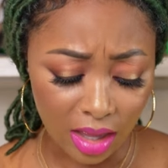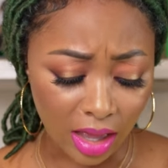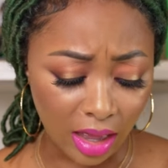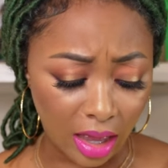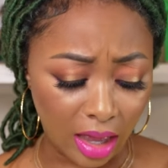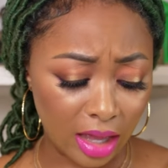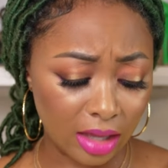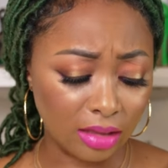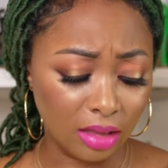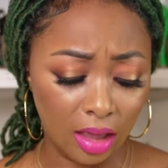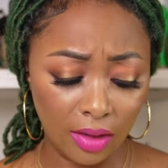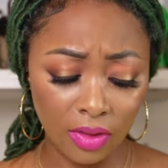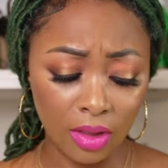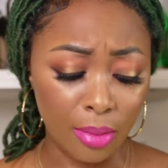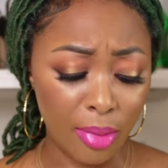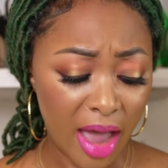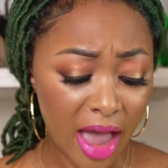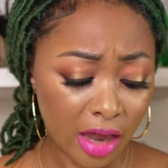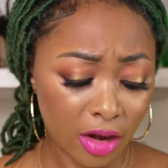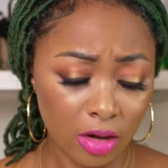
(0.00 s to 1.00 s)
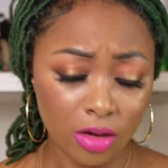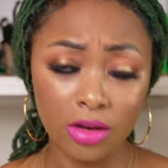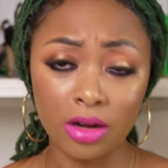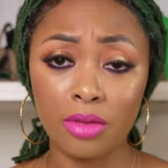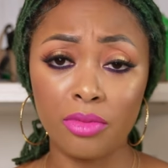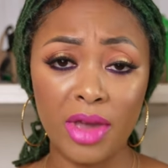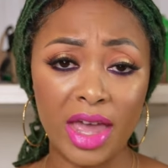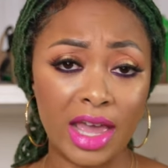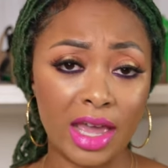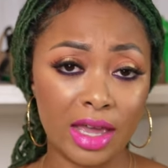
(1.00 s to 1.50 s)
I love the pattern on
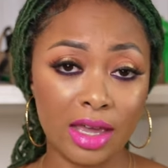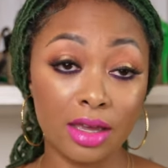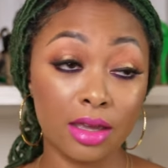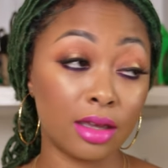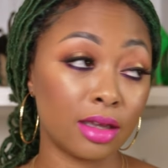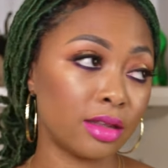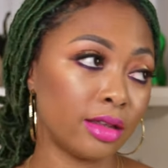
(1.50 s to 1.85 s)
the bag.